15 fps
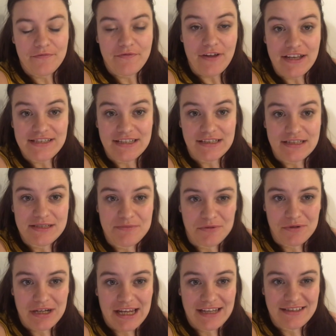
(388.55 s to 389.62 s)
first thing this
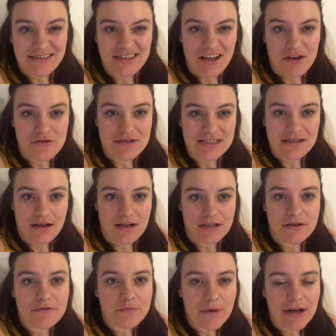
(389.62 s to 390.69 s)
morning, so it's
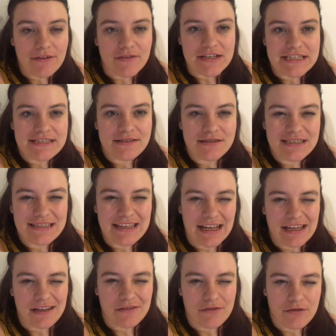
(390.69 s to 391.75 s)
kind of breakfast
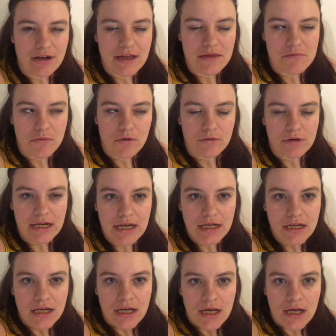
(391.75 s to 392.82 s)
snacking throughout the
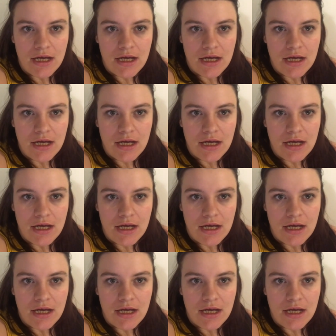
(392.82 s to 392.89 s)
morning.